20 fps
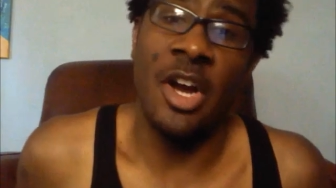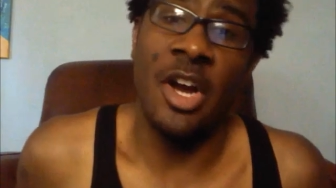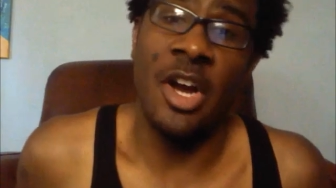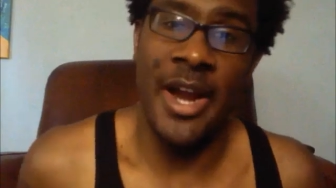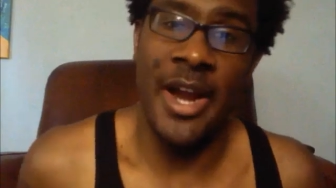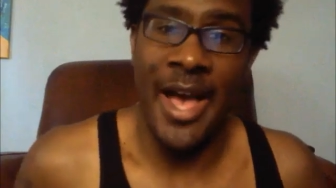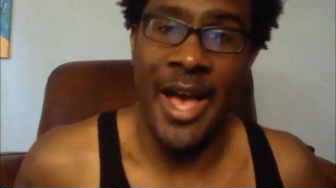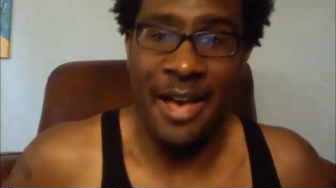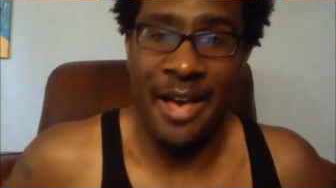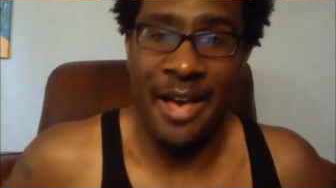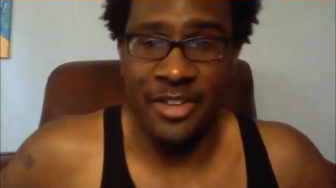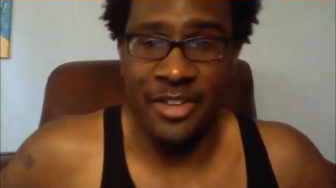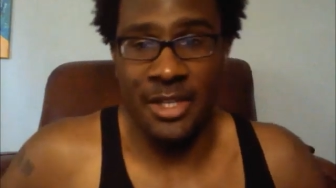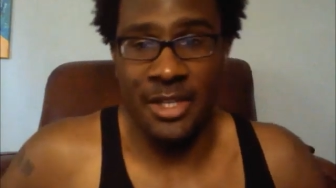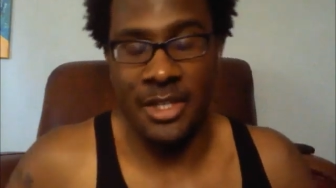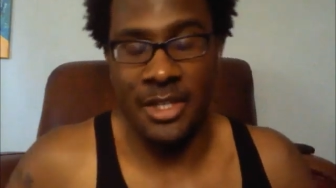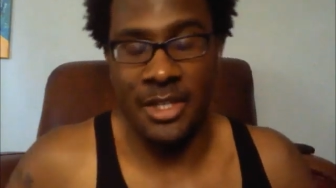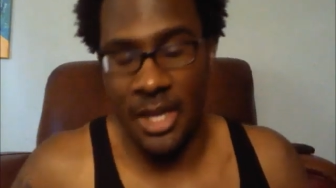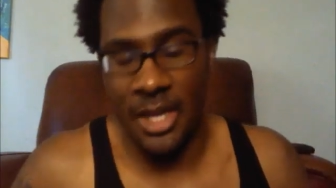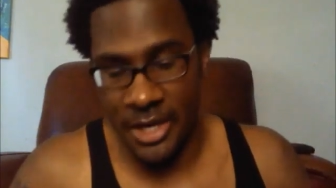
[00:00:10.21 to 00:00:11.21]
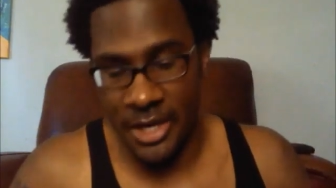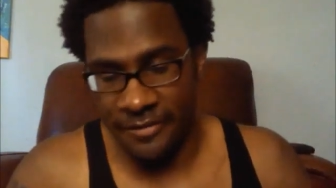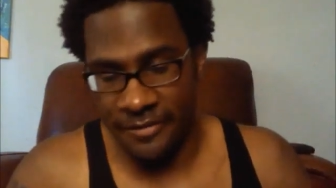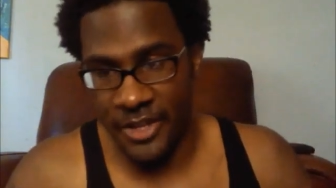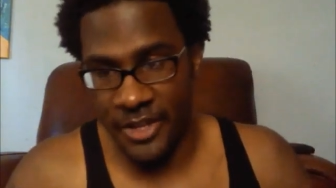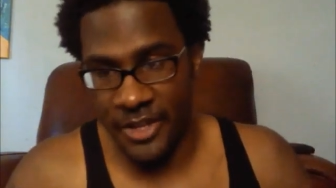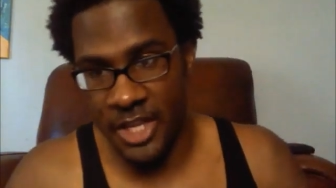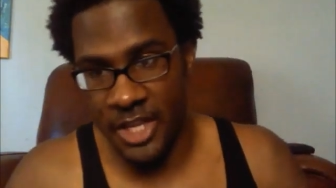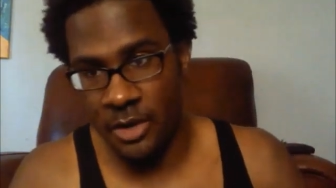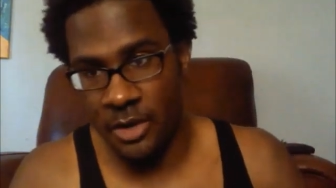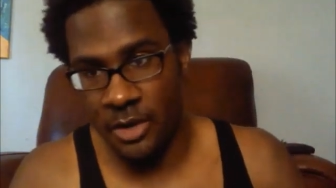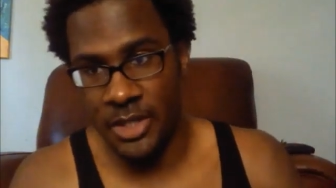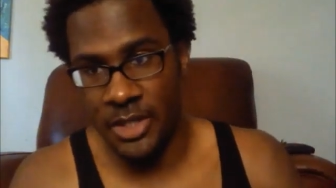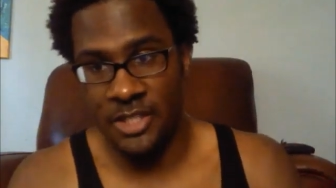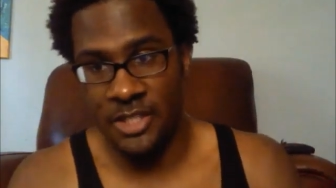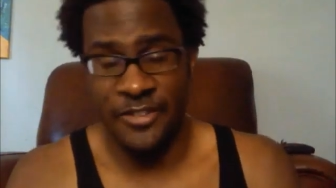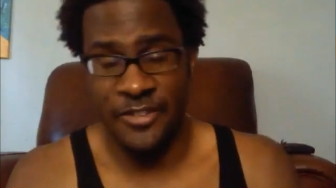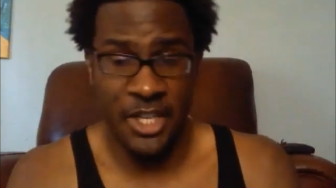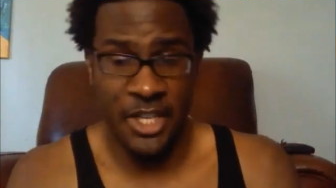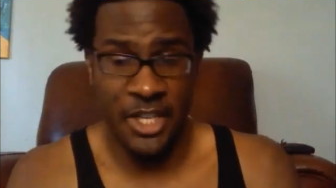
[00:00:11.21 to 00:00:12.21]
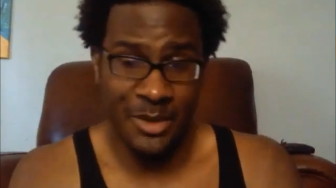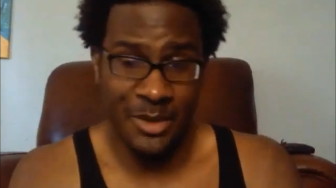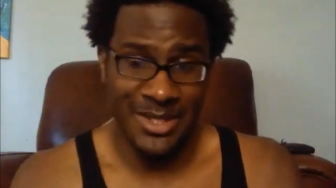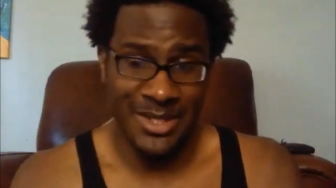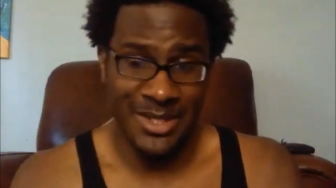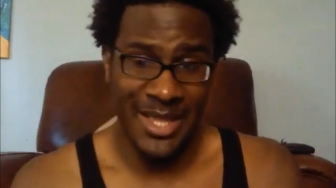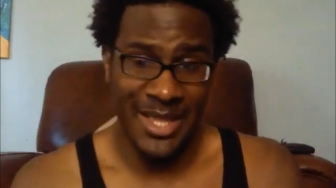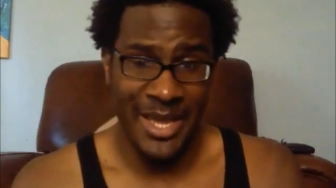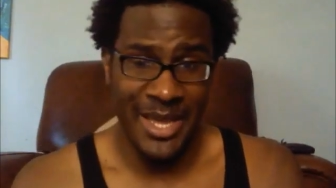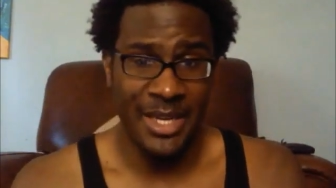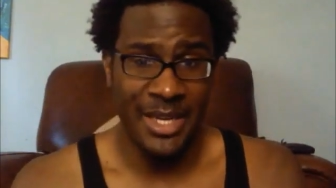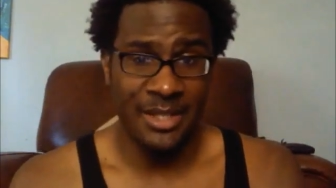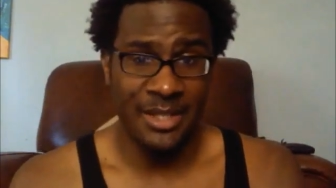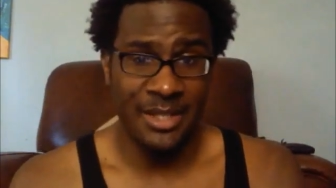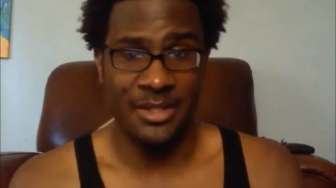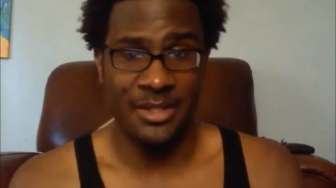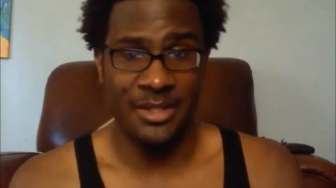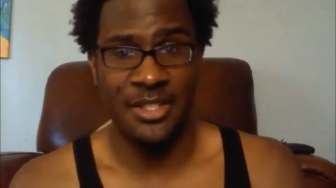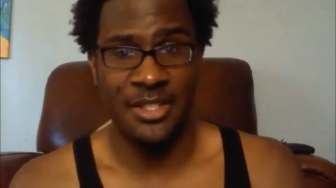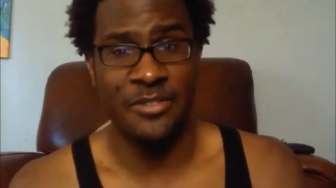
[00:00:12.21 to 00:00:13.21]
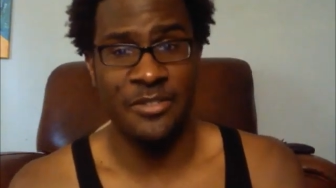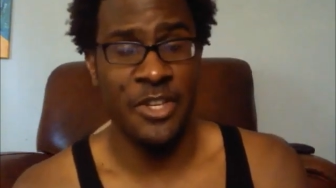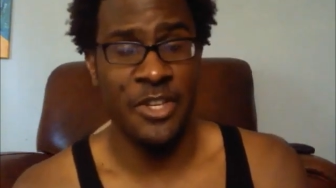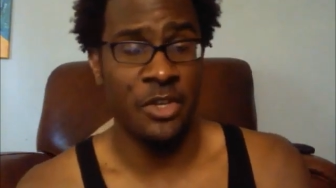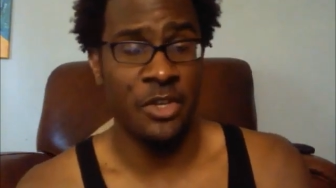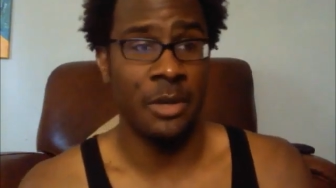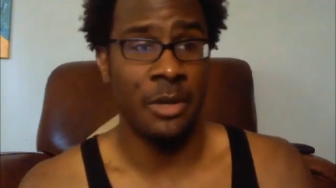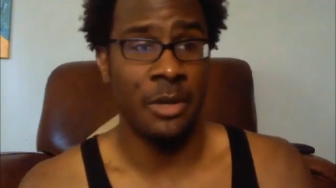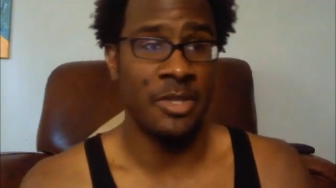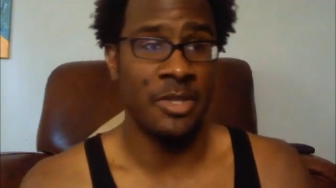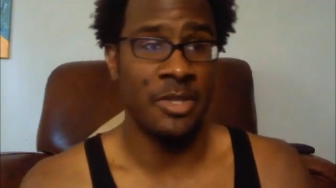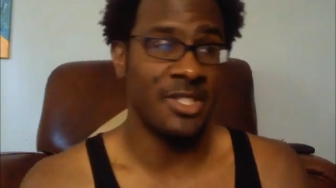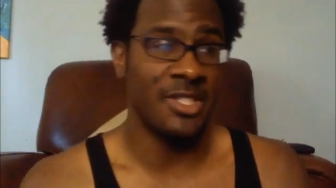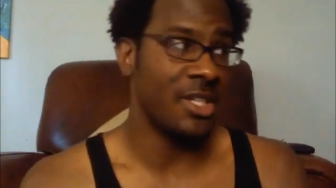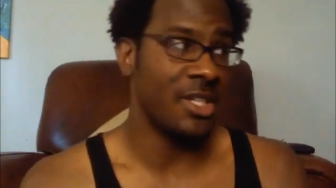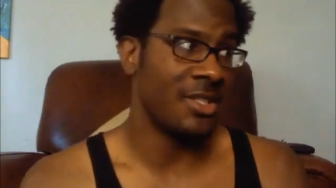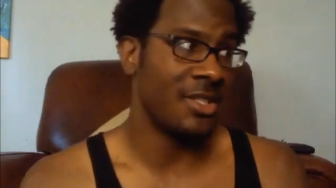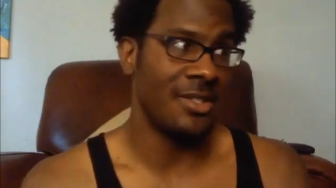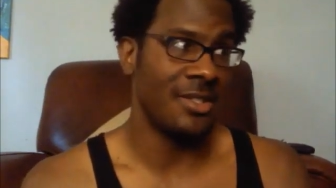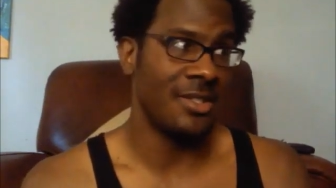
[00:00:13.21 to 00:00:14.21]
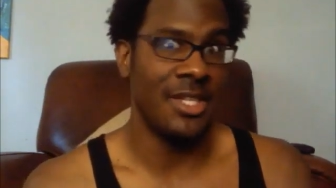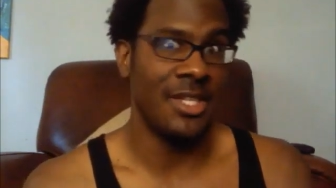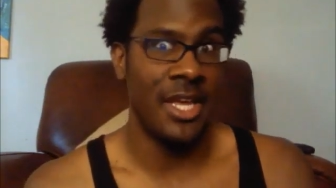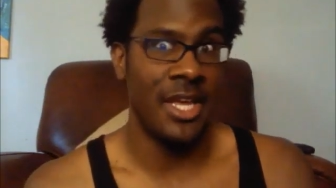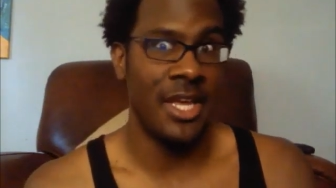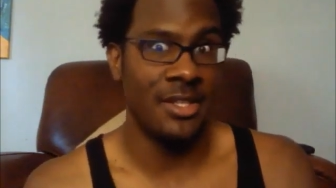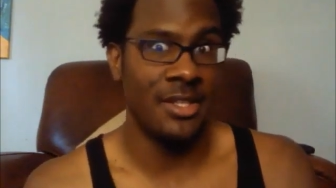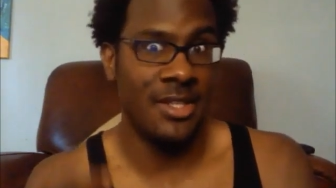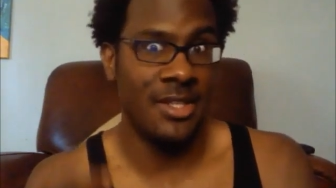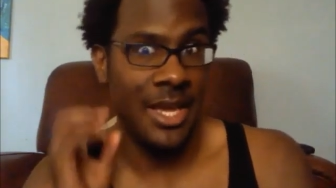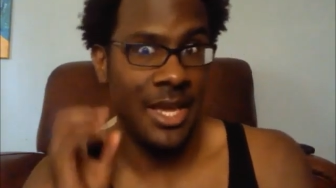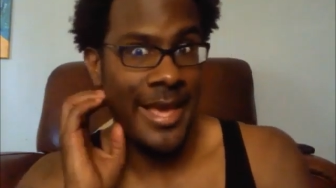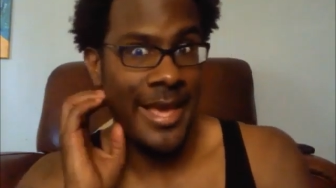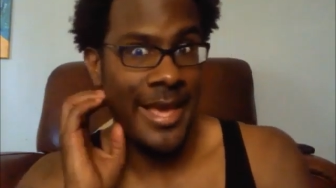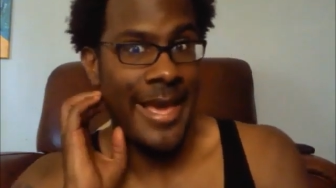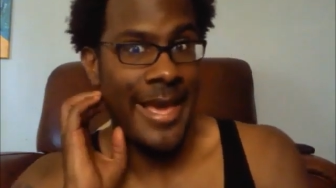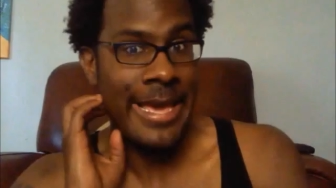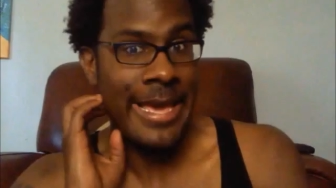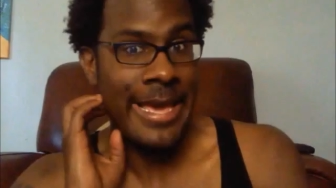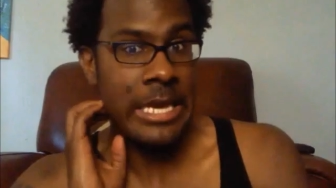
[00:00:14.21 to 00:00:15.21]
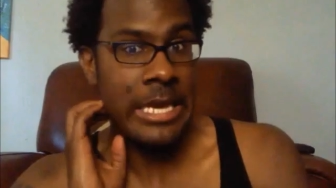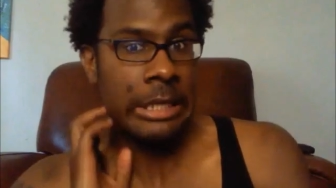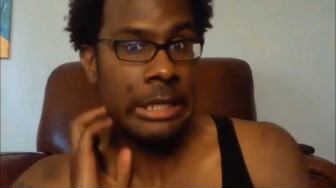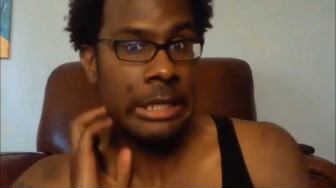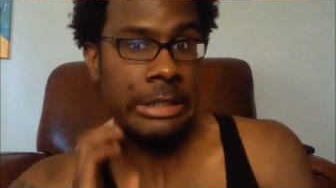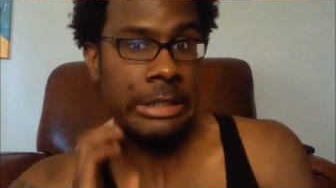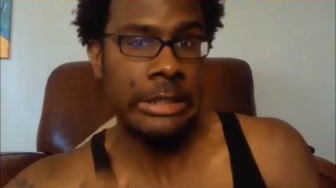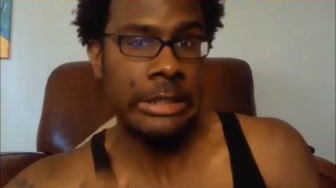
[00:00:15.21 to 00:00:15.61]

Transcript: sorry I haven't done a video, and this video is late because this is video number six, and today is day eight.